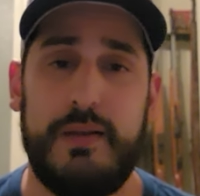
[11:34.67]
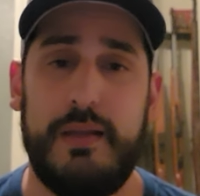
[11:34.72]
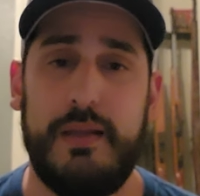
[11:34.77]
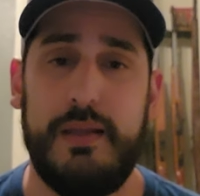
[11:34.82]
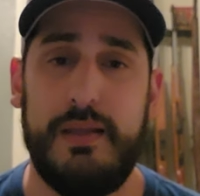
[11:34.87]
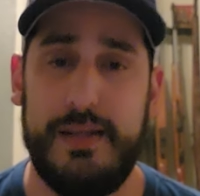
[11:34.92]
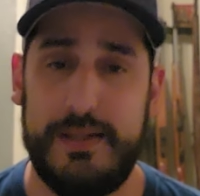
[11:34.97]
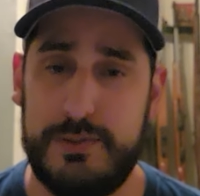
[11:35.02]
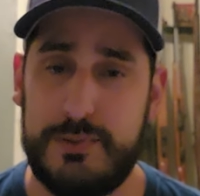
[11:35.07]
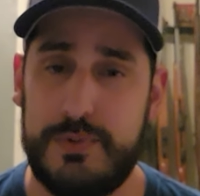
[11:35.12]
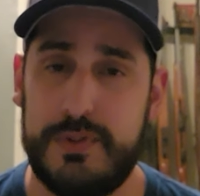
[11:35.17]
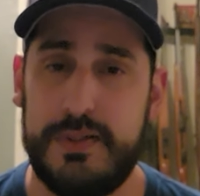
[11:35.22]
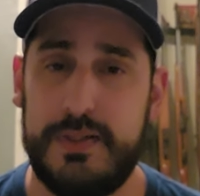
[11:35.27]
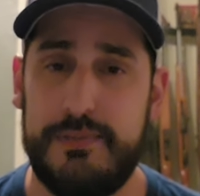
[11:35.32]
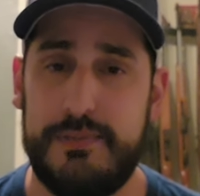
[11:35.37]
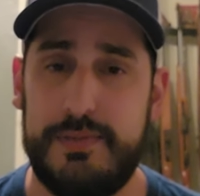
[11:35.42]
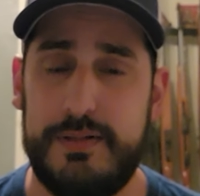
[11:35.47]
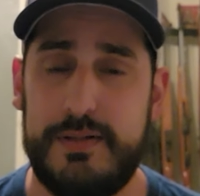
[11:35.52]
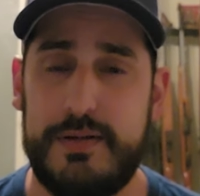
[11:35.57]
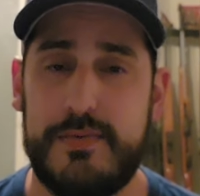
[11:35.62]
that's where it
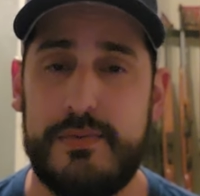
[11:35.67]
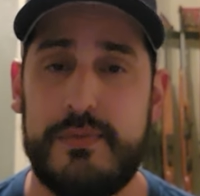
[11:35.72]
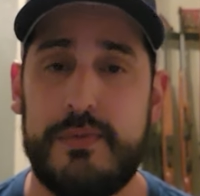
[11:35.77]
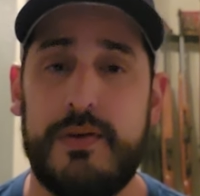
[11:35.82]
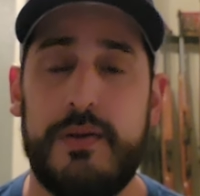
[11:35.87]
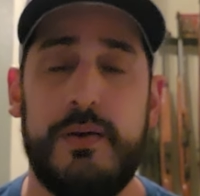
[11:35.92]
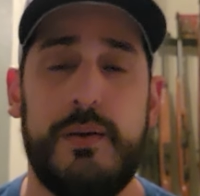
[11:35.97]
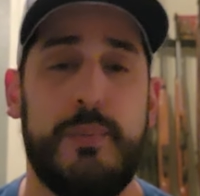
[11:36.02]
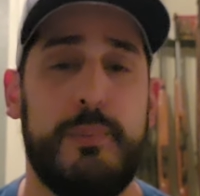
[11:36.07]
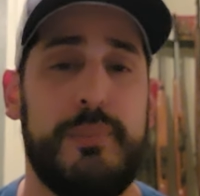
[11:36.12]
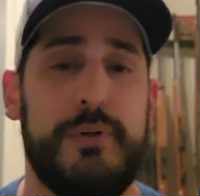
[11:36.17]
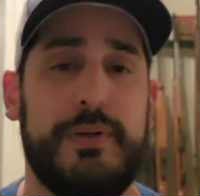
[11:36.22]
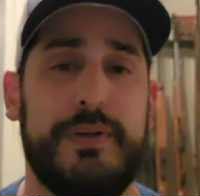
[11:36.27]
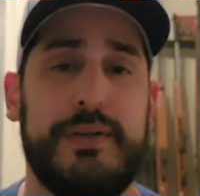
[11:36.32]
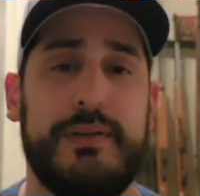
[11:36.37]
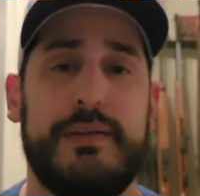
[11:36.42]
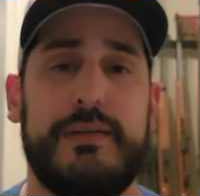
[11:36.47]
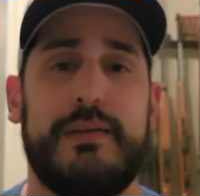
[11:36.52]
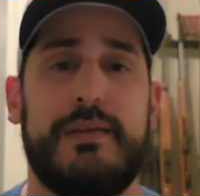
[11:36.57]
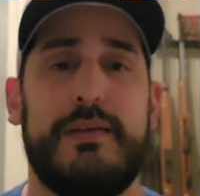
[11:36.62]
left off.
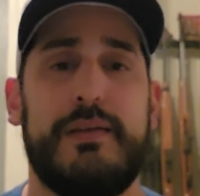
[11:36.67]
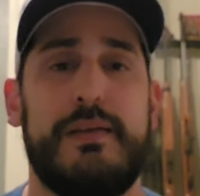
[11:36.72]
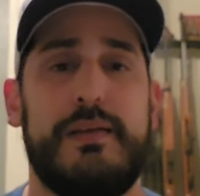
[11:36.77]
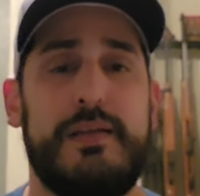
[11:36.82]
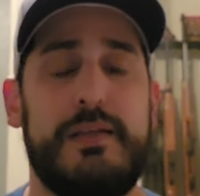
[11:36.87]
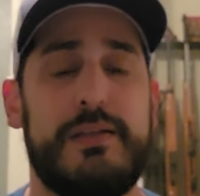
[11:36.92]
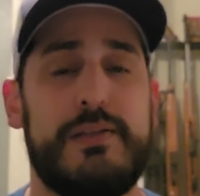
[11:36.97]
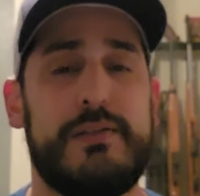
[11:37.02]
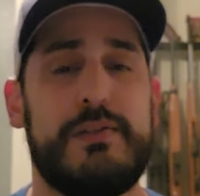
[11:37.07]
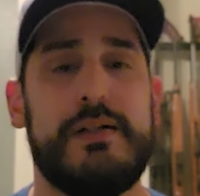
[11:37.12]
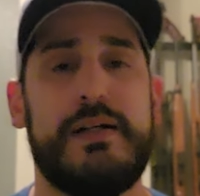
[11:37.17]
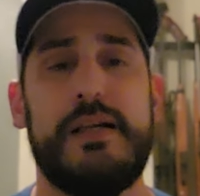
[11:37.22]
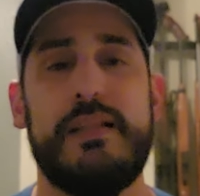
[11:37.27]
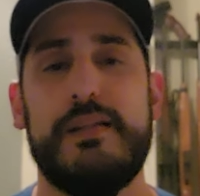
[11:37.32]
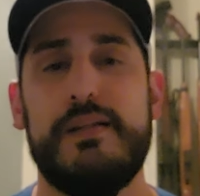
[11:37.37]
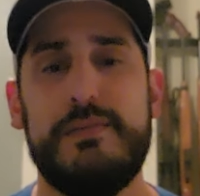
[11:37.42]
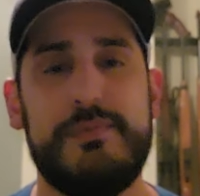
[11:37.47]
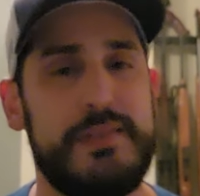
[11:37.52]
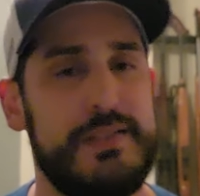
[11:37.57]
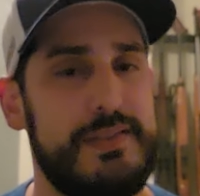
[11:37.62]
But I
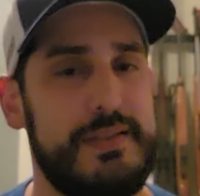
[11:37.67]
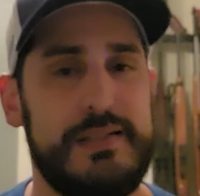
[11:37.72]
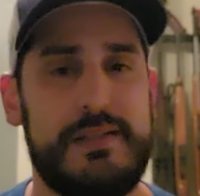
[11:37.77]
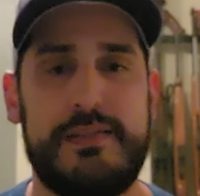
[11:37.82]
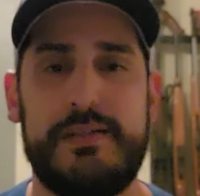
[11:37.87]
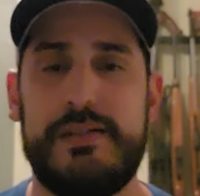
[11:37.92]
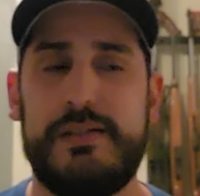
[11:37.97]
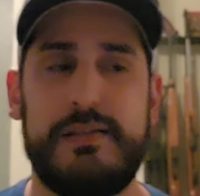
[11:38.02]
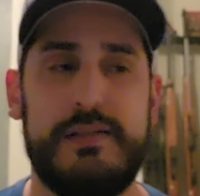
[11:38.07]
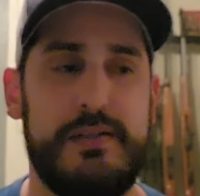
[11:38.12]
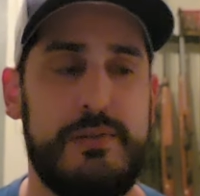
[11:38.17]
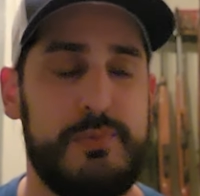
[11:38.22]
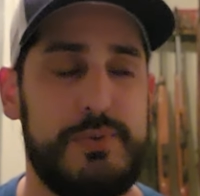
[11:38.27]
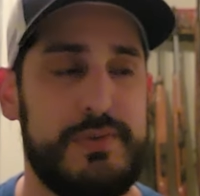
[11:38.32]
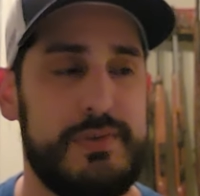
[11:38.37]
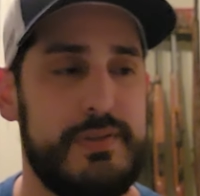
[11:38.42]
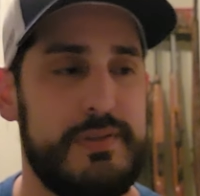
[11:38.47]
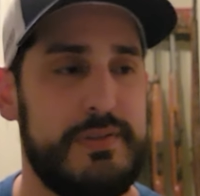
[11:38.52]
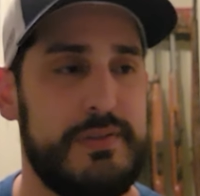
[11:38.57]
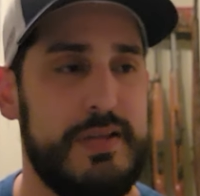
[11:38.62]
love that they
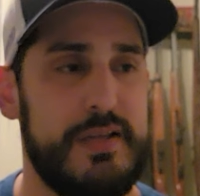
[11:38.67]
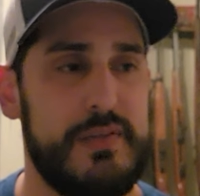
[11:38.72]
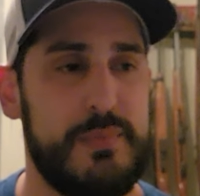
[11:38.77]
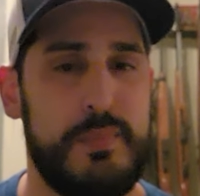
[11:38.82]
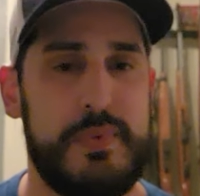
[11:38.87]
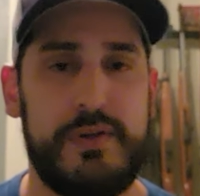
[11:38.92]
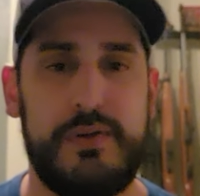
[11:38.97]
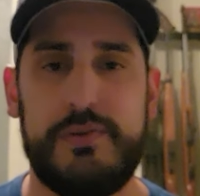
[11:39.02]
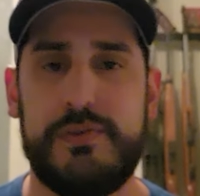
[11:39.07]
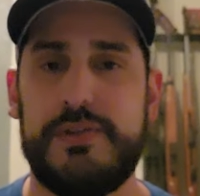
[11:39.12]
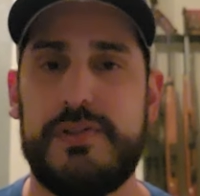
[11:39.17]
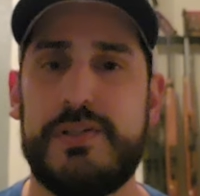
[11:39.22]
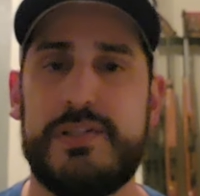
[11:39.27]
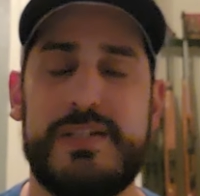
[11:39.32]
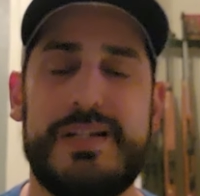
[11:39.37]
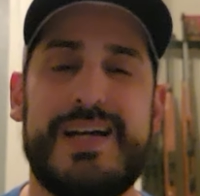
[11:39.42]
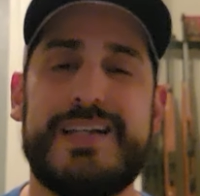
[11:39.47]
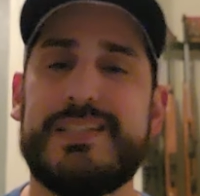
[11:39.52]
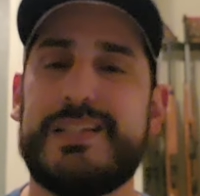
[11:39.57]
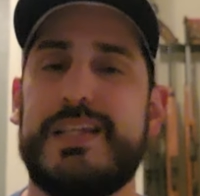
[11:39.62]
with the death metal, they're just
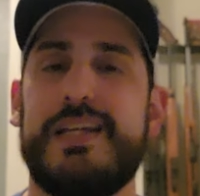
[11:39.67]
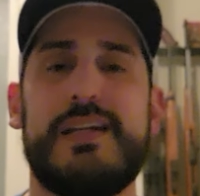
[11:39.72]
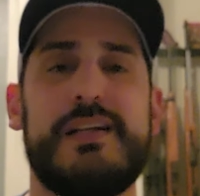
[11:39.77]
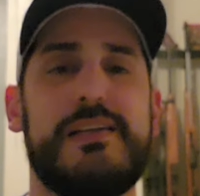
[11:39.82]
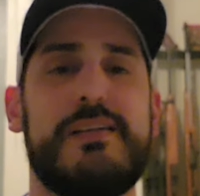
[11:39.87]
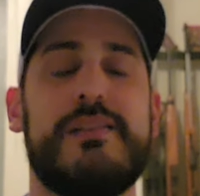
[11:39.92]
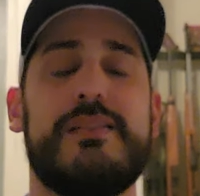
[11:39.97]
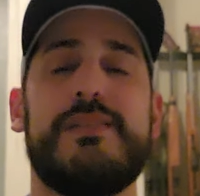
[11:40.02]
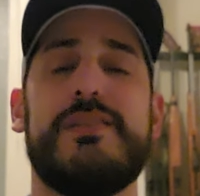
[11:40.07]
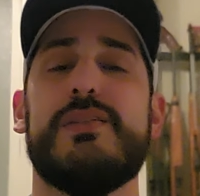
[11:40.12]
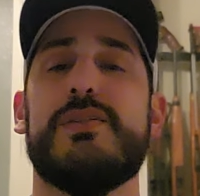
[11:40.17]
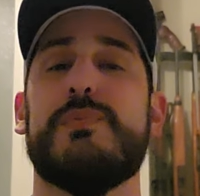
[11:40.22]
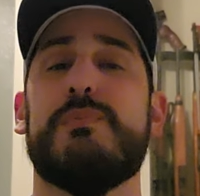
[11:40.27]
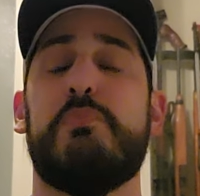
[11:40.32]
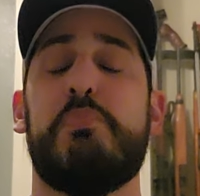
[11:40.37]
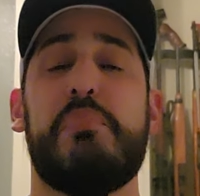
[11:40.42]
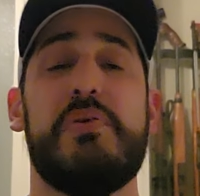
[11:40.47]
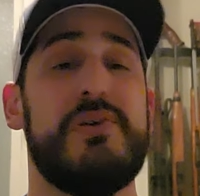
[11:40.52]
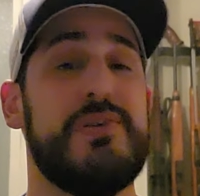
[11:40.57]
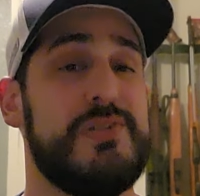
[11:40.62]
not scared to just
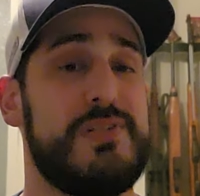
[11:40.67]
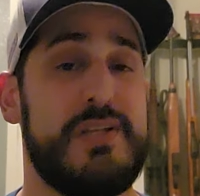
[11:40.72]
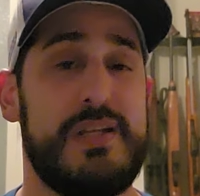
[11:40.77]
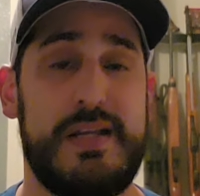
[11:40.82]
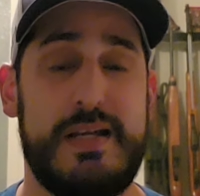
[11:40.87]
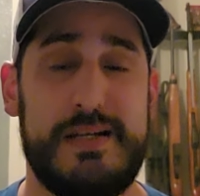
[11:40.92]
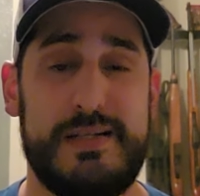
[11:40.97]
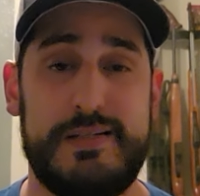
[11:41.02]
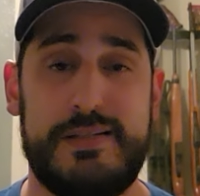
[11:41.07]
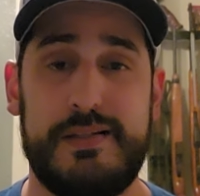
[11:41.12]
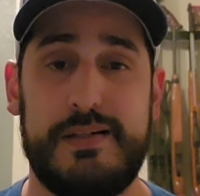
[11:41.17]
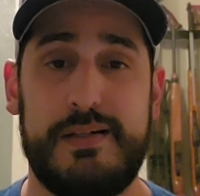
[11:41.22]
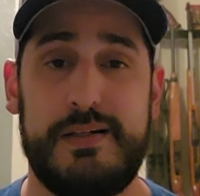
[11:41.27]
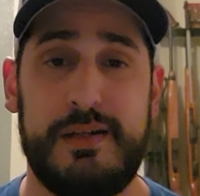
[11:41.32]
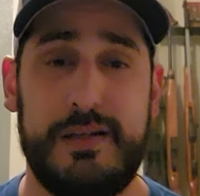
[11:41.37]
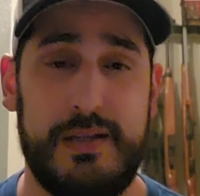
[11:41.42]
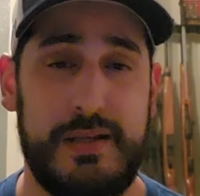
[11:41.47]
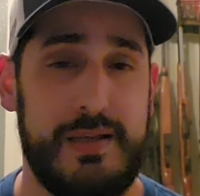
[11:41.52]
put shit out there.